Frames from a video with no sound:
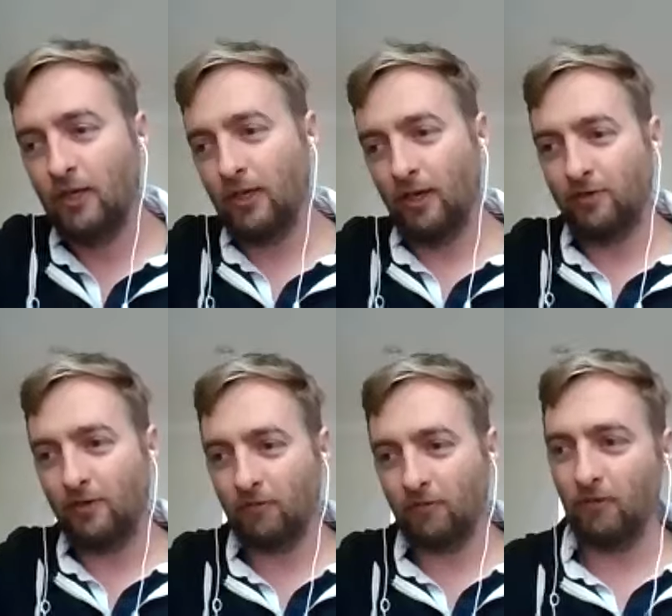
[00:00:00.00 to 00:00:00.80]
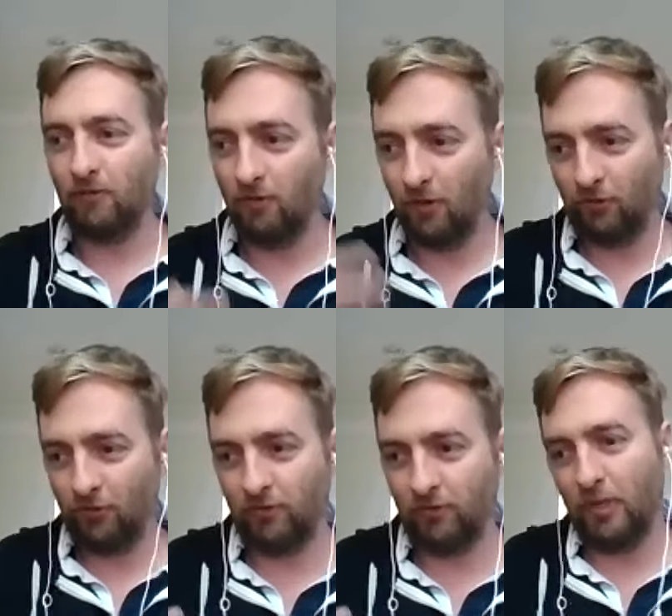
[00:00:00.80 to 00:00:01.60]
you know it doesn't just
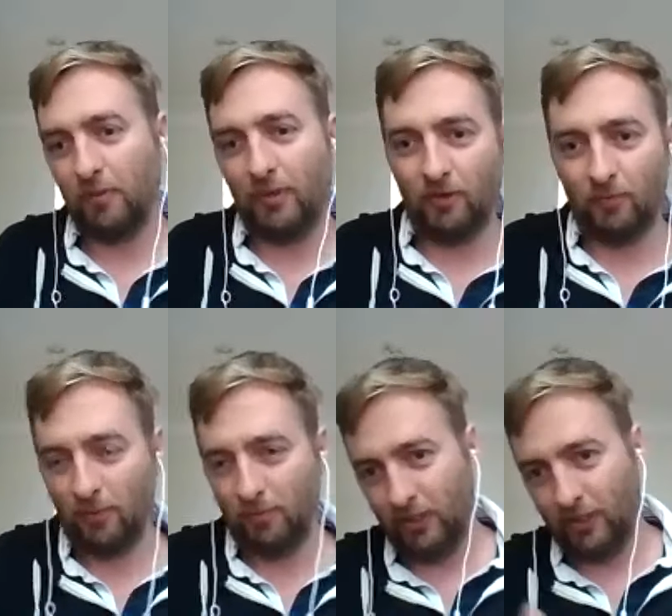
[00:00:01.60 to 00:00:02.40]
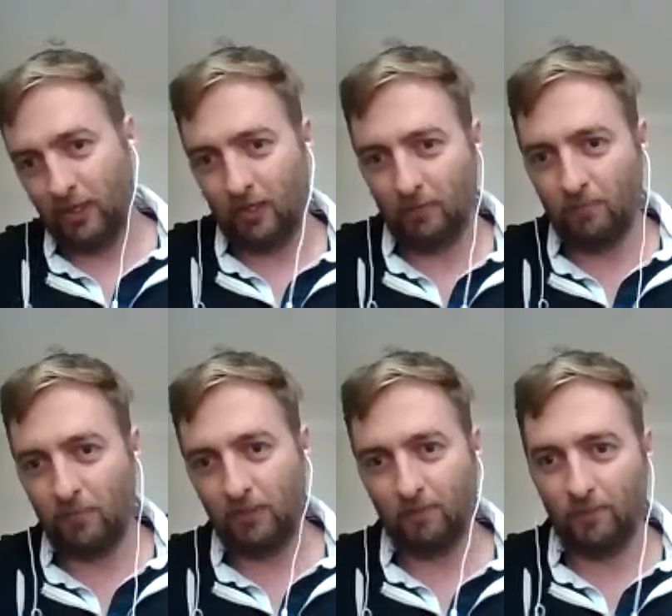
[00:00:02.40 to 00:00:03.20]
need to be about people are going to
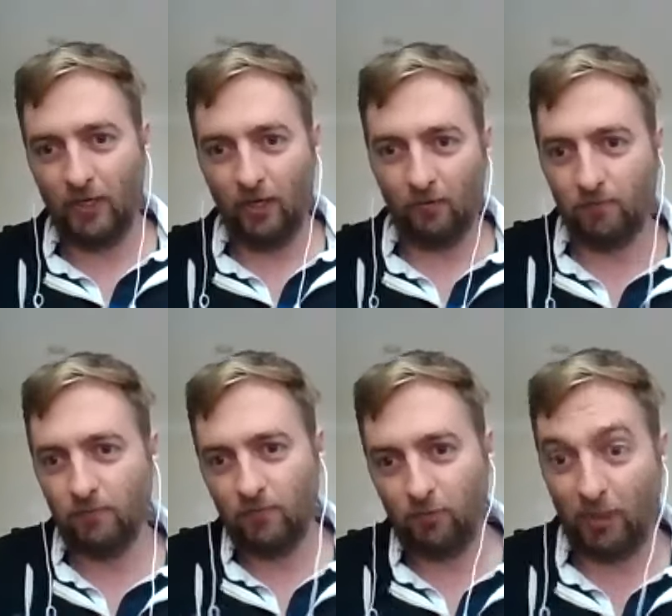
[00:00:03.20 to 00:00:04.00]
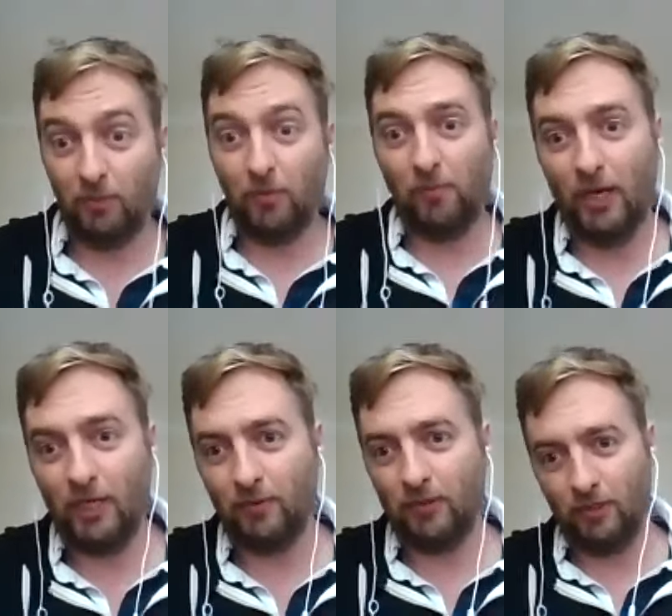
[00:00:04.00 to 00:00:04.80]
be you know spending more
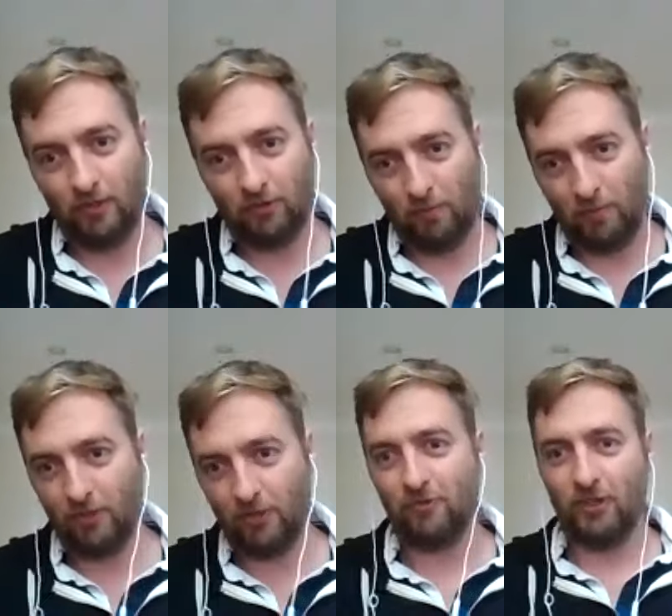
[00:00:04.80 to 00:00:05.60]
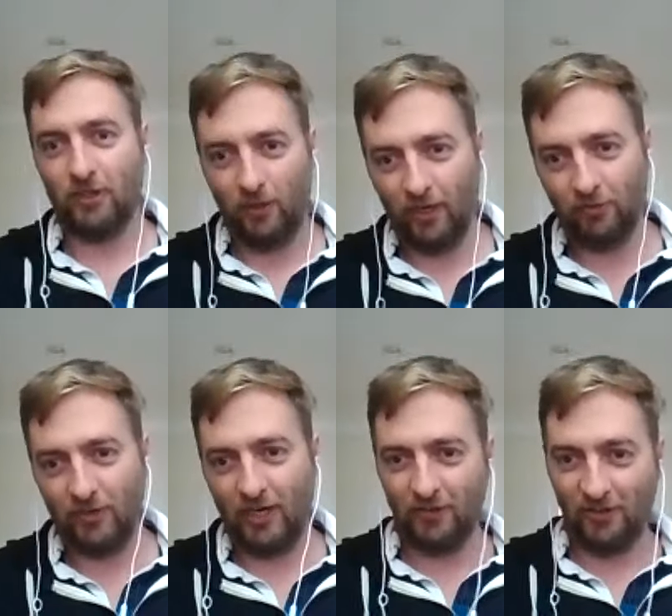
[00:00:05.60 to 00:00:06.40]
money with you there's a bunch of other ways
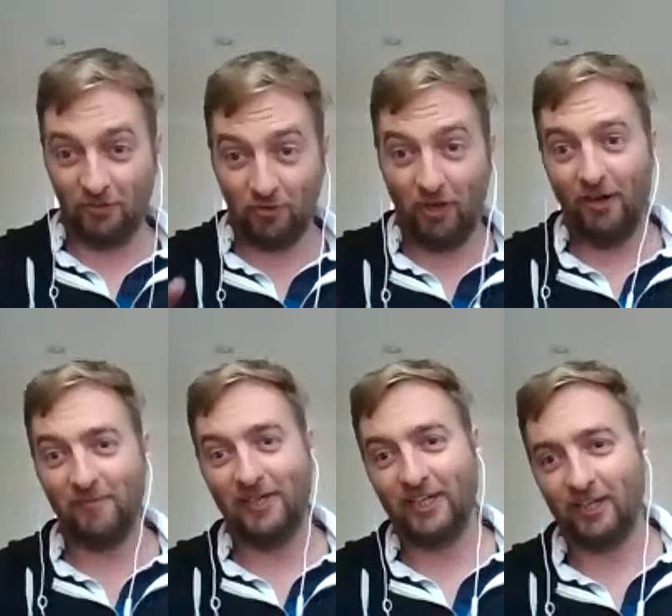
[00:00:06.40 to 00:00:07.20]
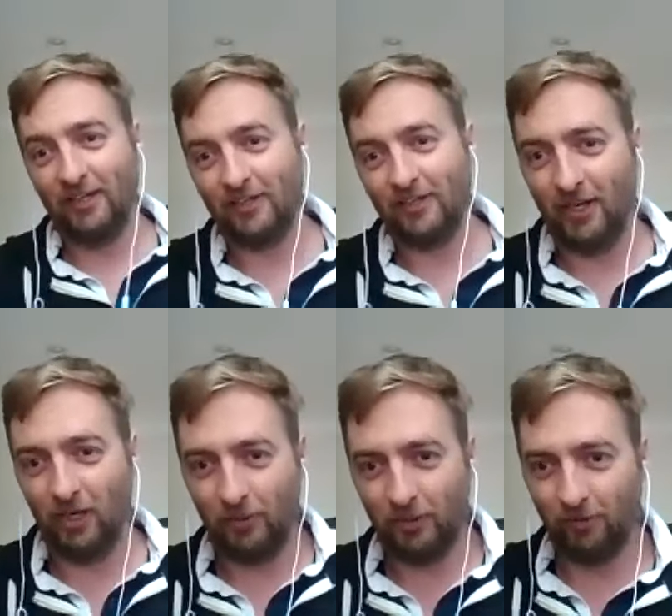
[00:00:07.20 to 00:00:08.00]
now that this army can can
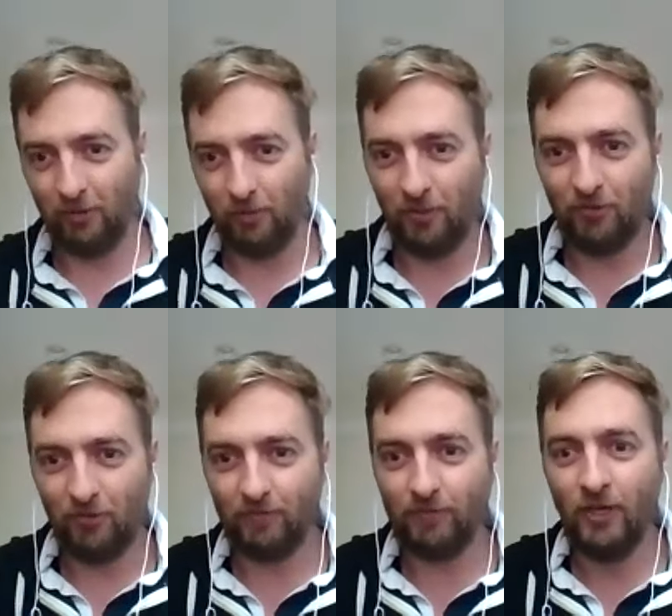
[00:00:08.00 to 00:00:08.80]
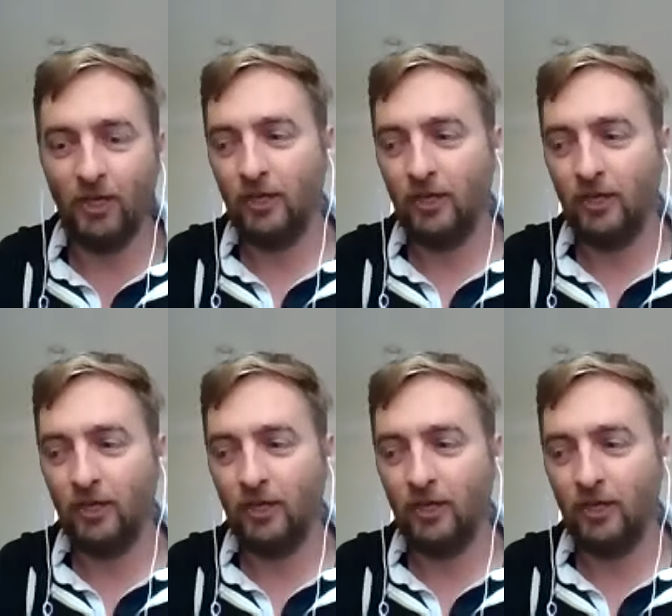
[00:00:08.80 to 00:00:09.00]
help you grow the business